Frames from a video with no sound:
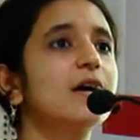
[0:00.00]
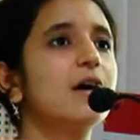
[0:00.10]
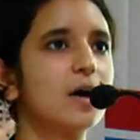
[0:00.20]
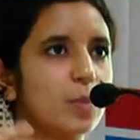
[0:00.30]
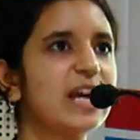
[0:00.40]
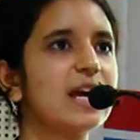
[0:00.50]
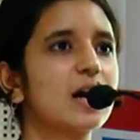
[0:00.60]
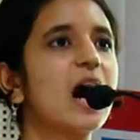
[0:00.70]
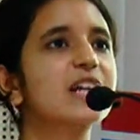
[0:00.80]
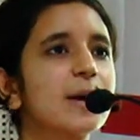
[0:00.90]
We are
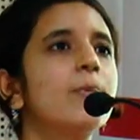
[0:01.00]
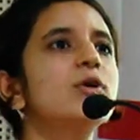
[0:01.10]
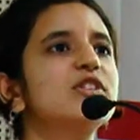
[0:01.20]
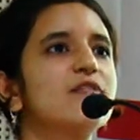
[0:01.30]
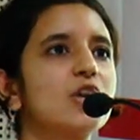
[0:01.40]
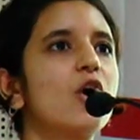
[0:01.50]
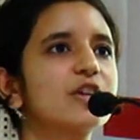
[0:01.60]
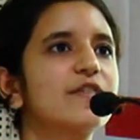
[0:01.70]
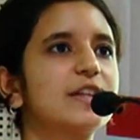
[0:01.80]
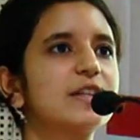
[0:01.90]
composed of a lot of
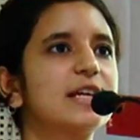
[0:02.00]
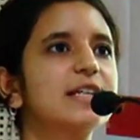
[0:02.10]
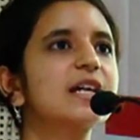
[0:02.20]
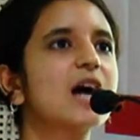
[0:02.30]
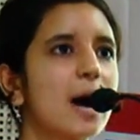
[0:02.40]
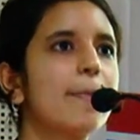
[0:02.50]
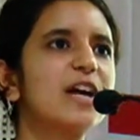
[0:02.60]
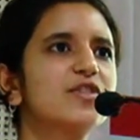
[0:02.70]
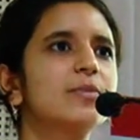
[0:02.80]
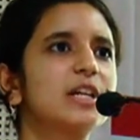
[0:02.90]
other things apart from
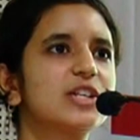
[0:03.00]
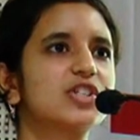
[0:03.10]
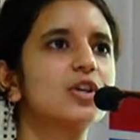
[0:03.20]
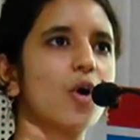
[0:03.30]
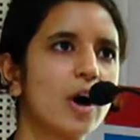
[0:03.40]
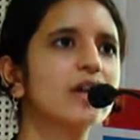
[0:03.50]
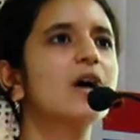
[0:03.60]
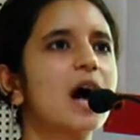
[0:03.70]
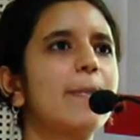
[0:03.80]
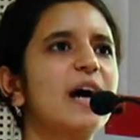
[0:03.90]
religion, or
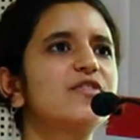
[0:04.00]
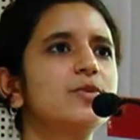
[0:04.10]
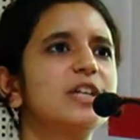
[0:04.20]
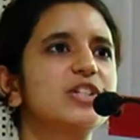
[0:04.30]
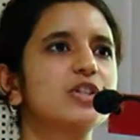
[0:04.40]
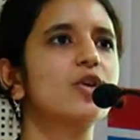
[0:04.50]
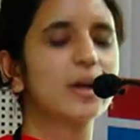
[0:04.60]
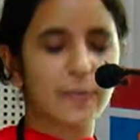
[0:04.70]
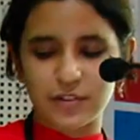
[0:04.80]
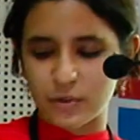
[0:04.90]
apart from region, or
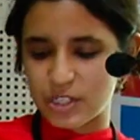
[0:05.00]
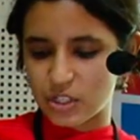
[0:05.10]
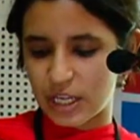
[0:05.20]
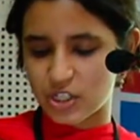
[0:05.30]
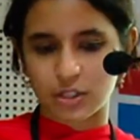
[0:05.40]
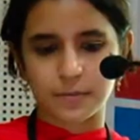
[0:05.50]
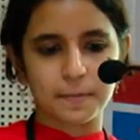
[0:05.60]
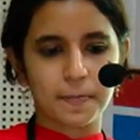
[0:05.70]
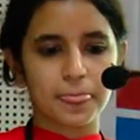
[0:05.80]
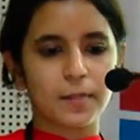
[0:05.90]
apart from education.
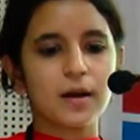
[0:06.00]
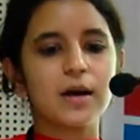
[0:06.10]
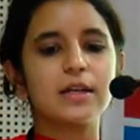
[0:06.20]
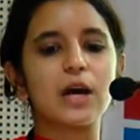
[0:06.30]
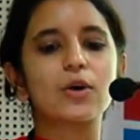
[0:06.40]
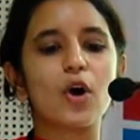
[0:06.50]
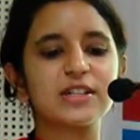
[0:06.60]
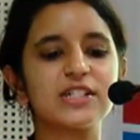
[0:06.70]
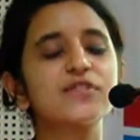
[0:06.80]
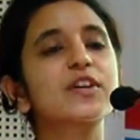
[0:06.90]
Now, causes
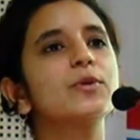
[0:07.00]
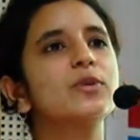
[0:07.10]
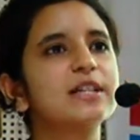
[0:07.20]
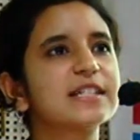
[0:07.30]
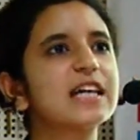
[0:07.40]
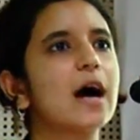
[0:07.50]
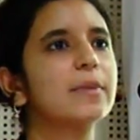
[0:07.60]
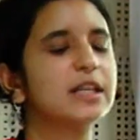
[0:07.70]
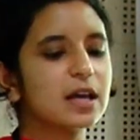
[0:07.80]
of communal disharmony.